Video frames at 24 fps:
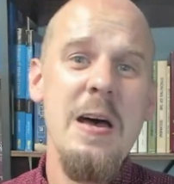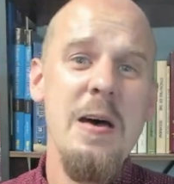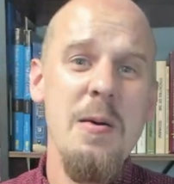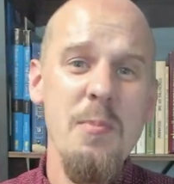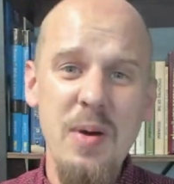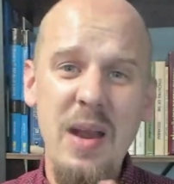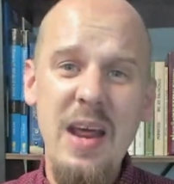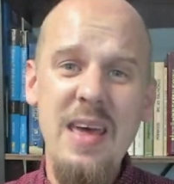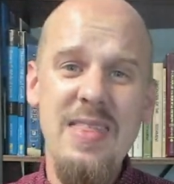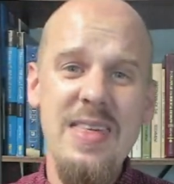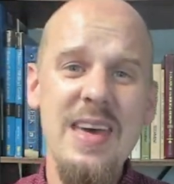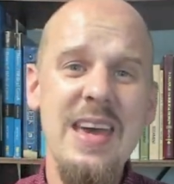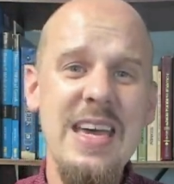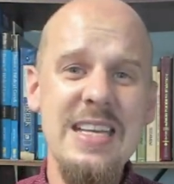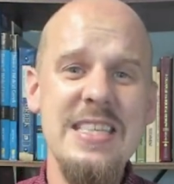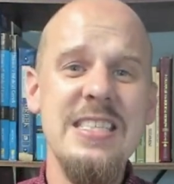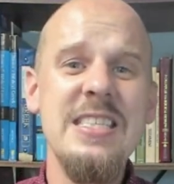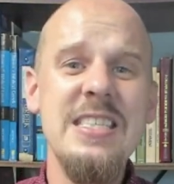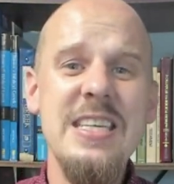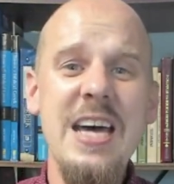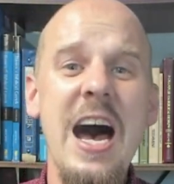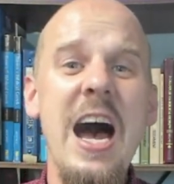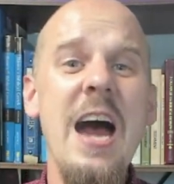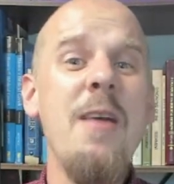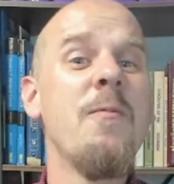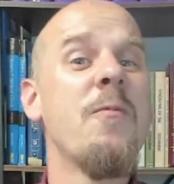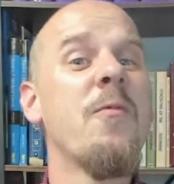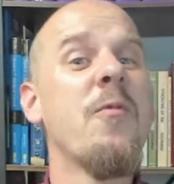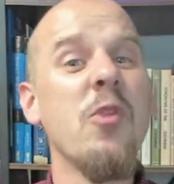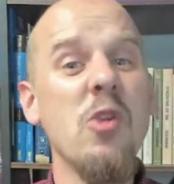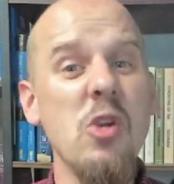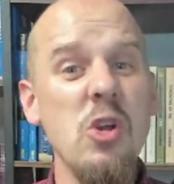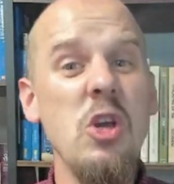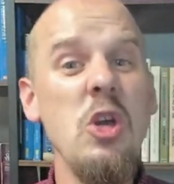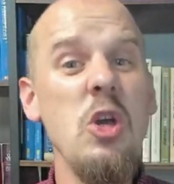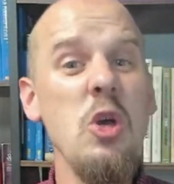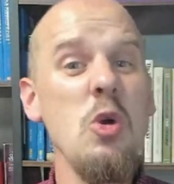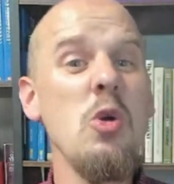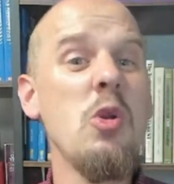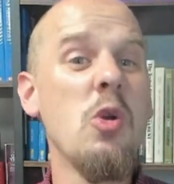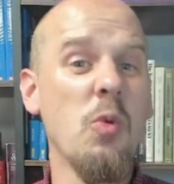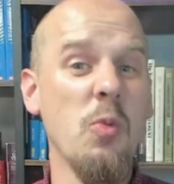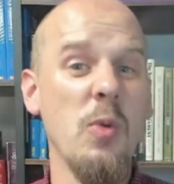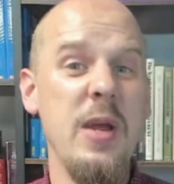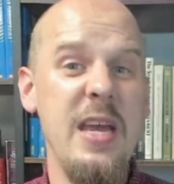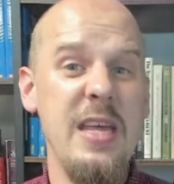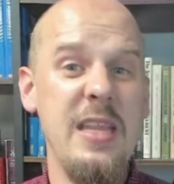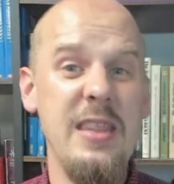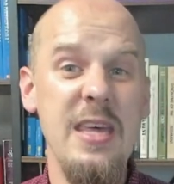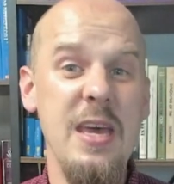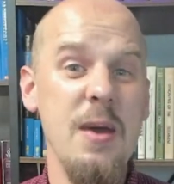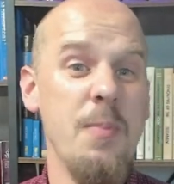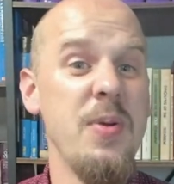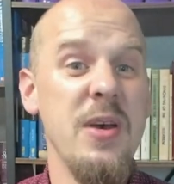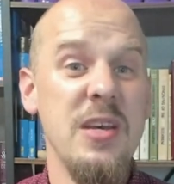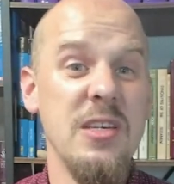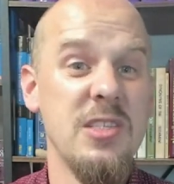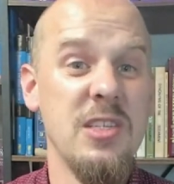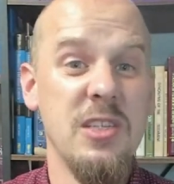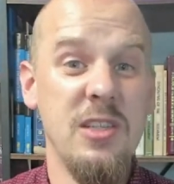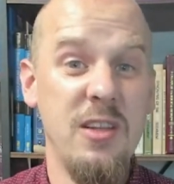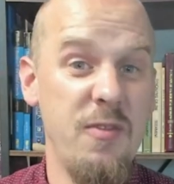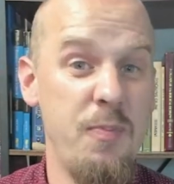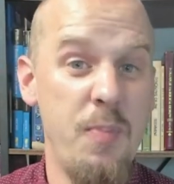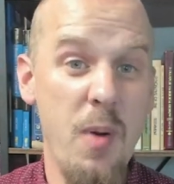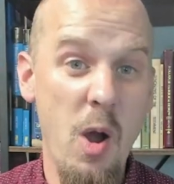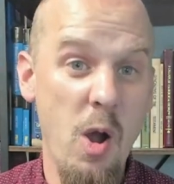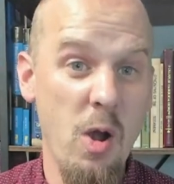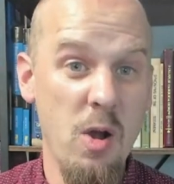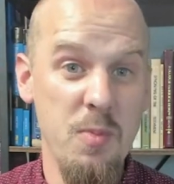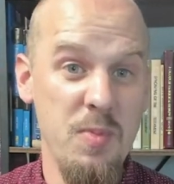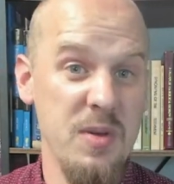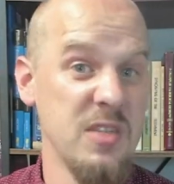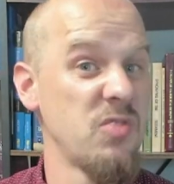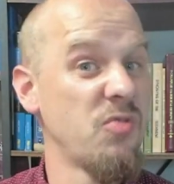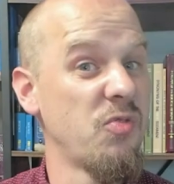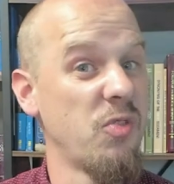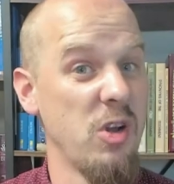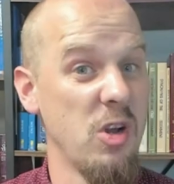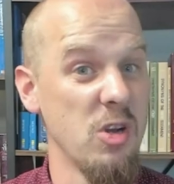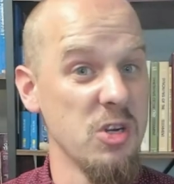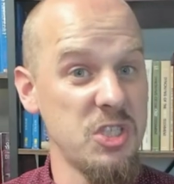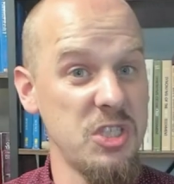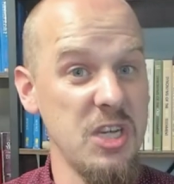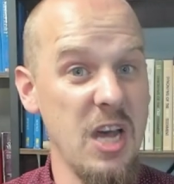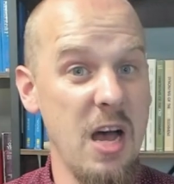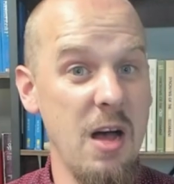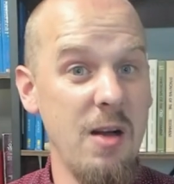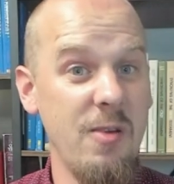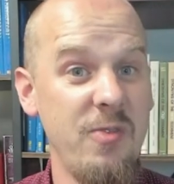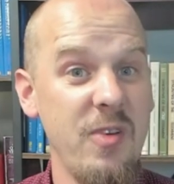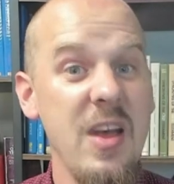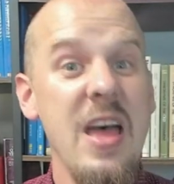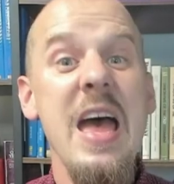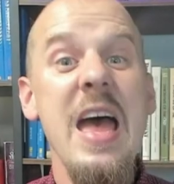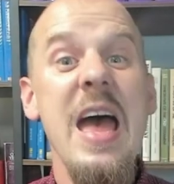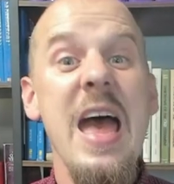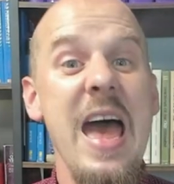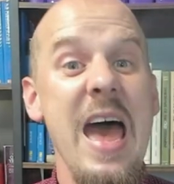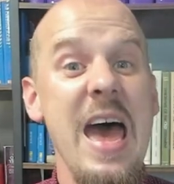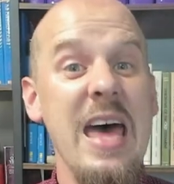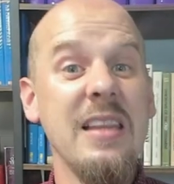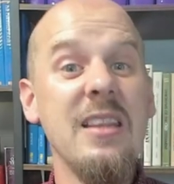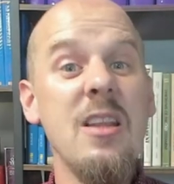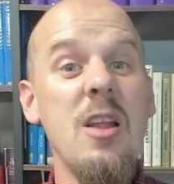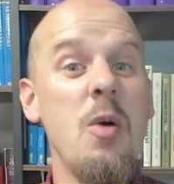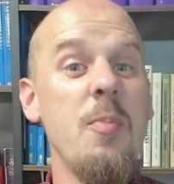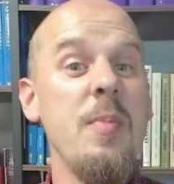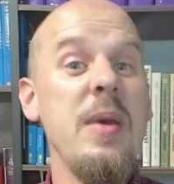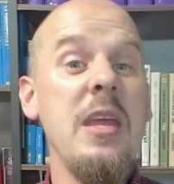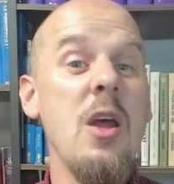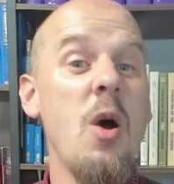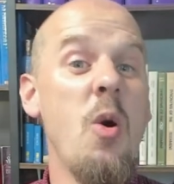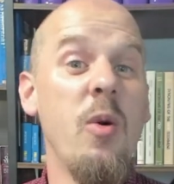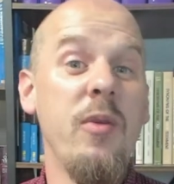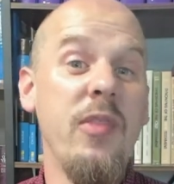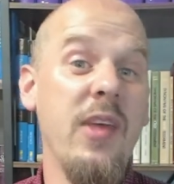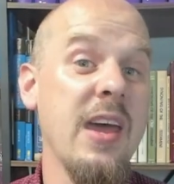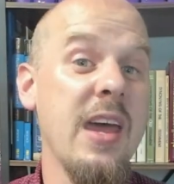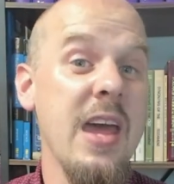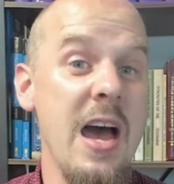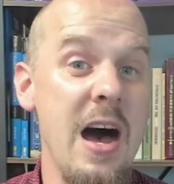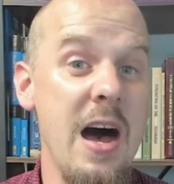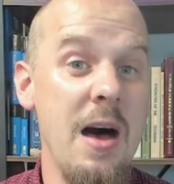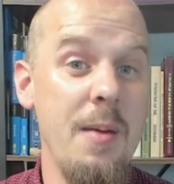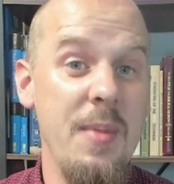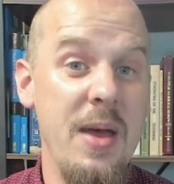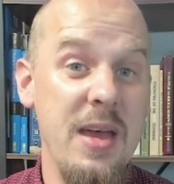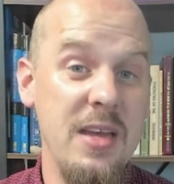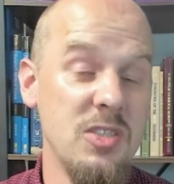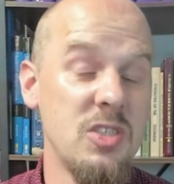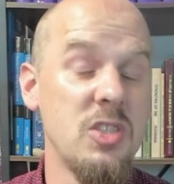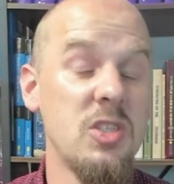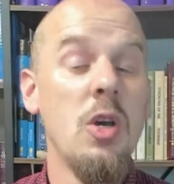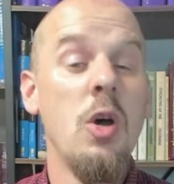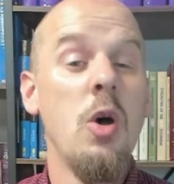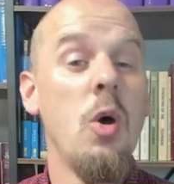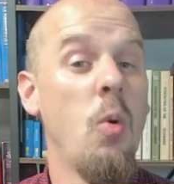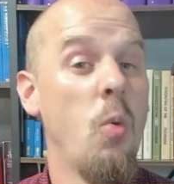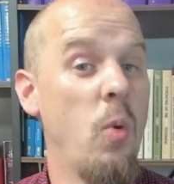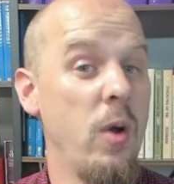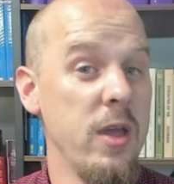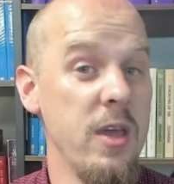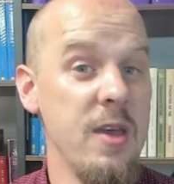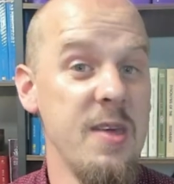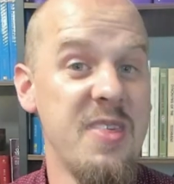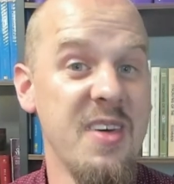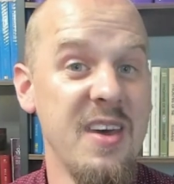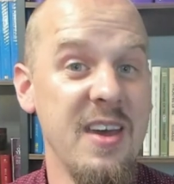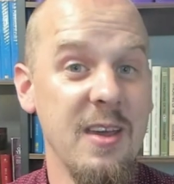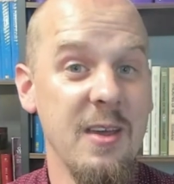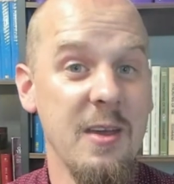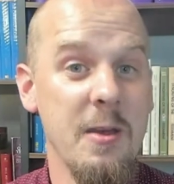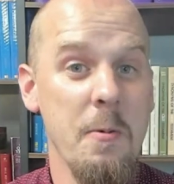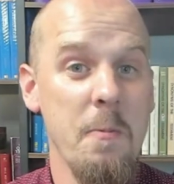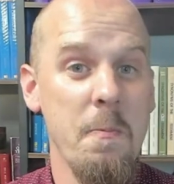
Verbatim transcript: But I think it's time for you to read the Epistle of Barnabas for yourself, and let me know in the comments what you think.